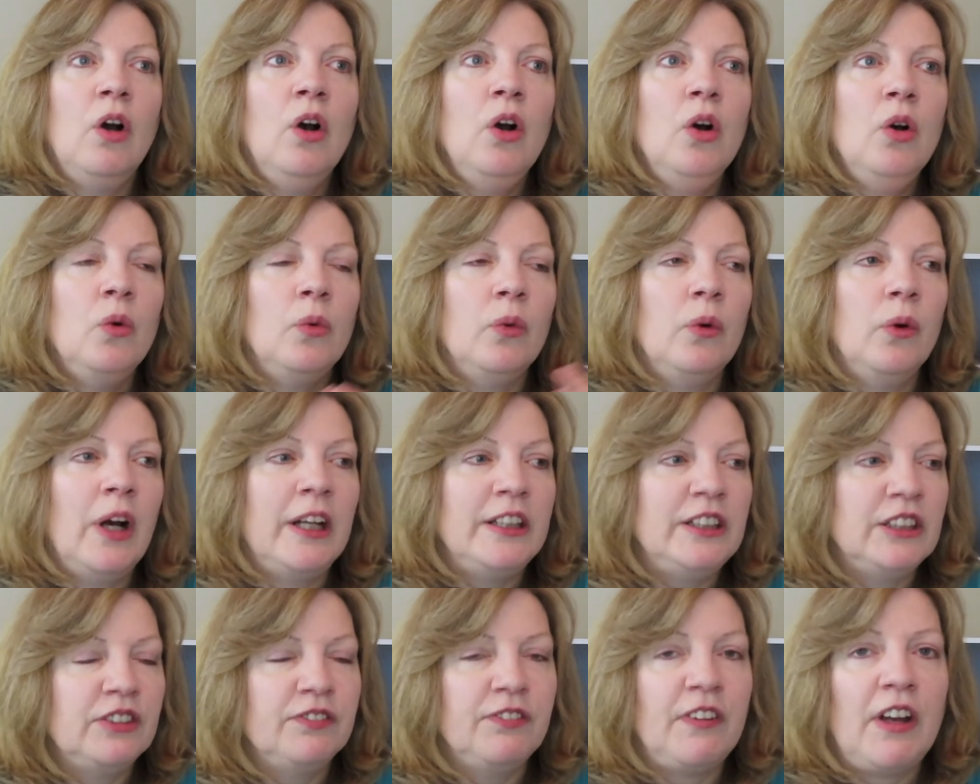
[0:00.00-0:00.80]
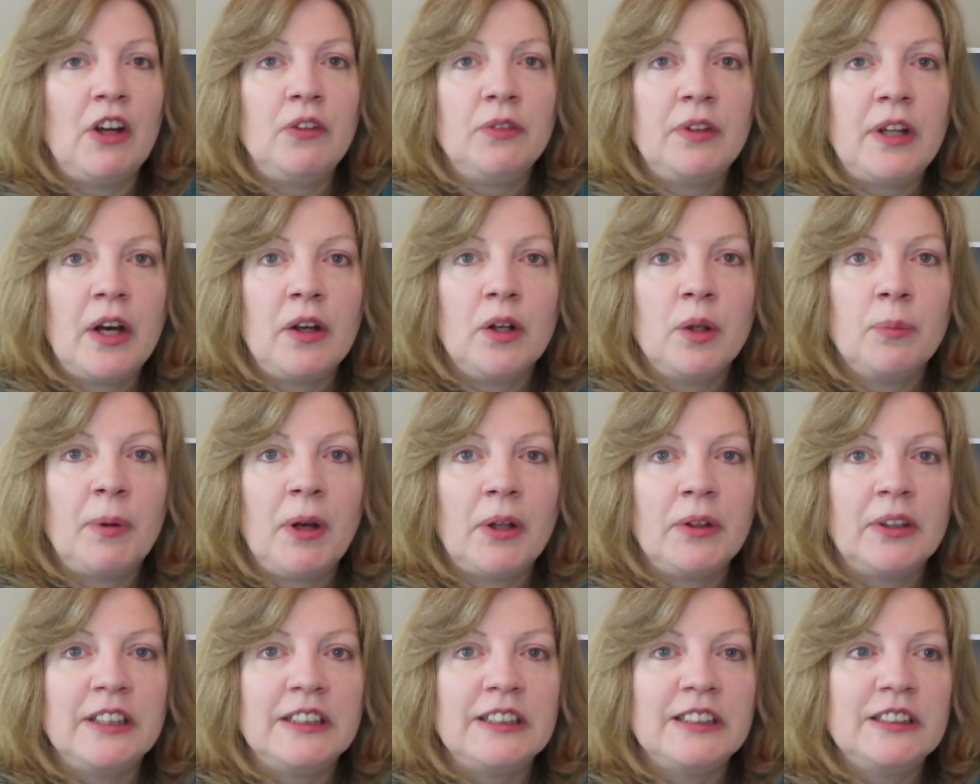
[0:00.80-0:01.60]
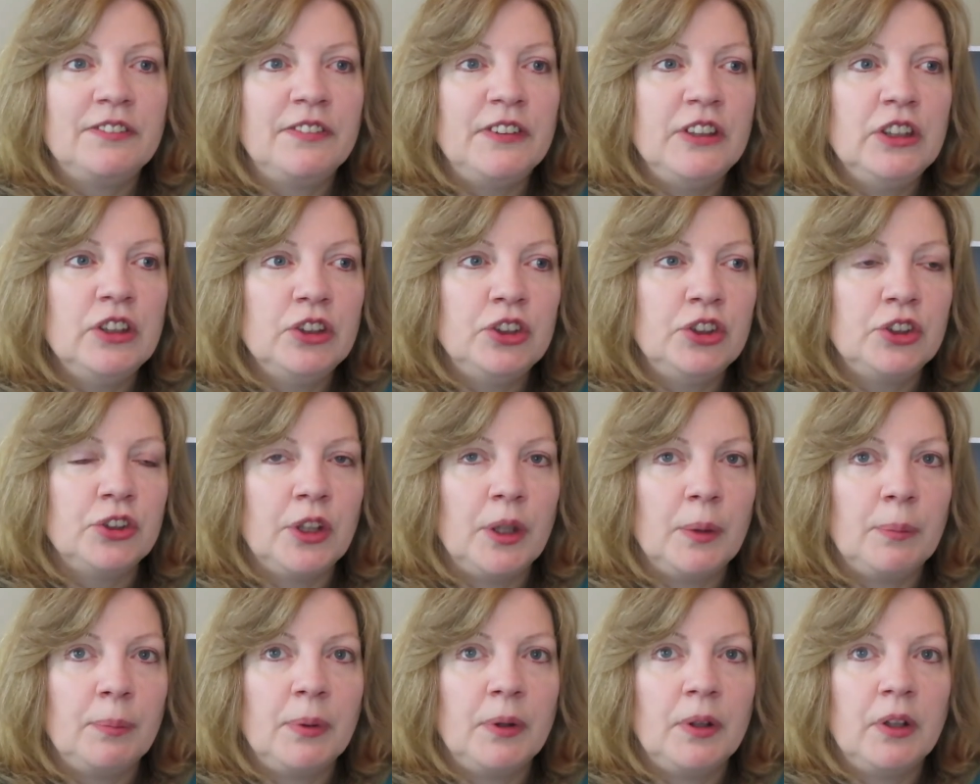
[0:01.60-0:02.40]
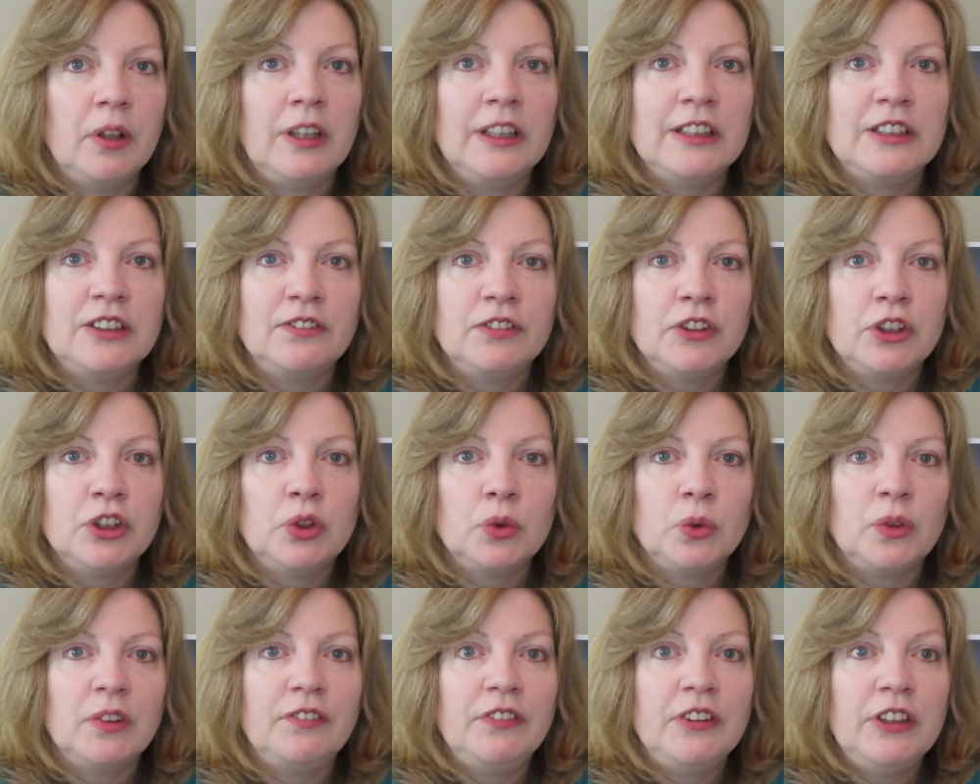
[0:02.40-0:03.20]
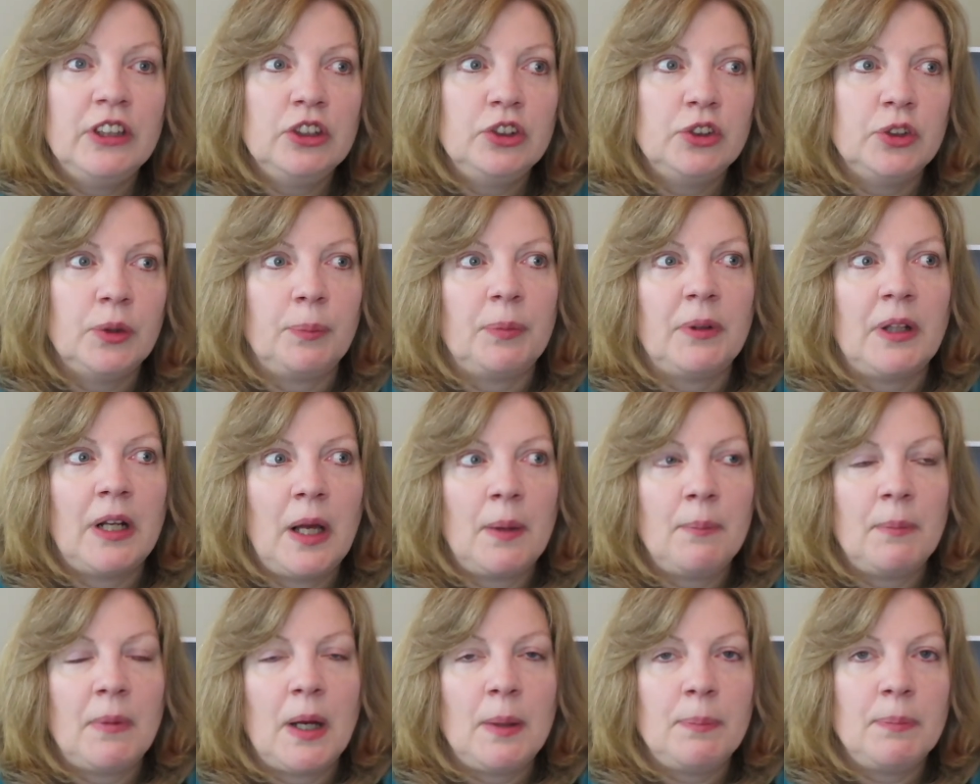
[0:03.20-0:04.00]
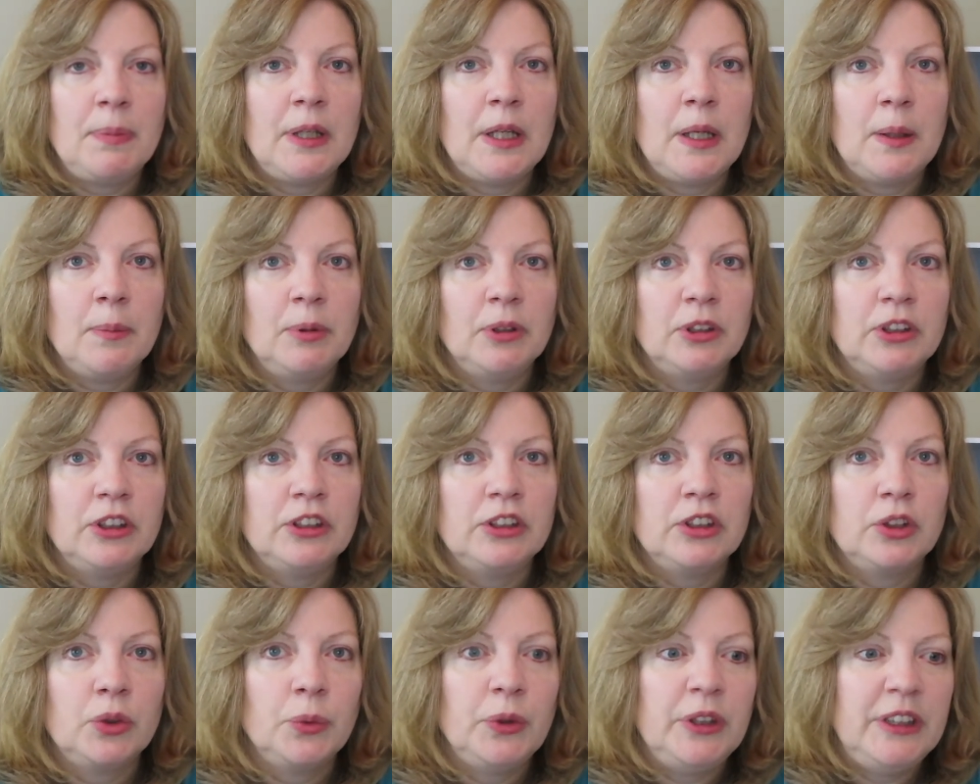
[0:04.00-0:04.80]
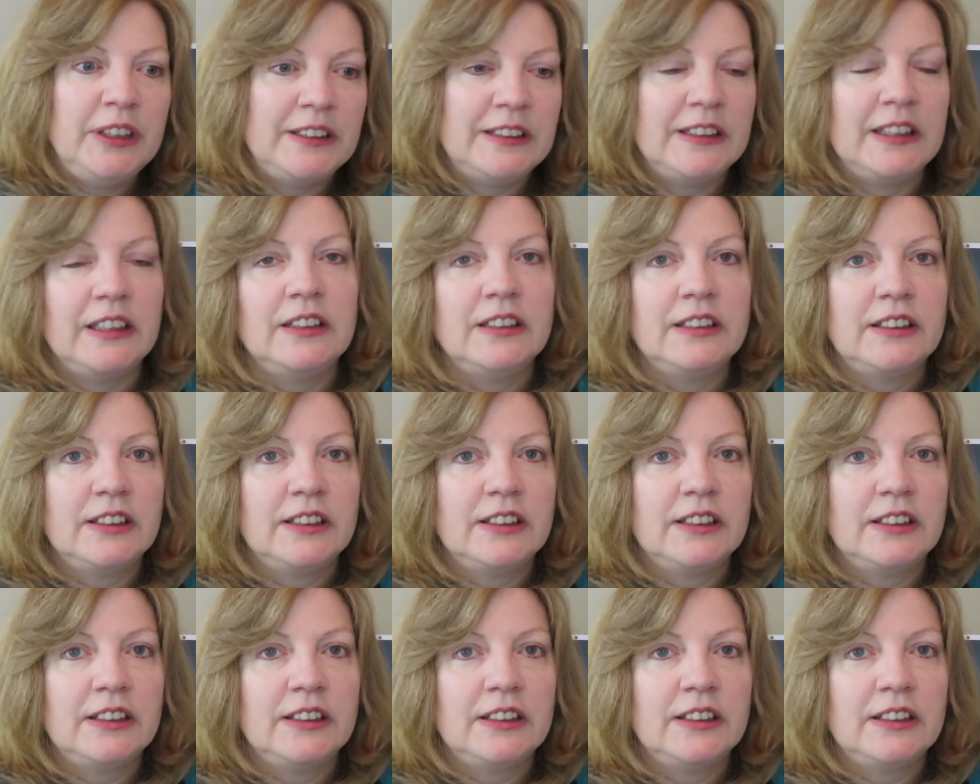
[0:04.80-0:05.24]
Oh, I just found out about this field trip, this virtual field trip that I might be able to squeeze in.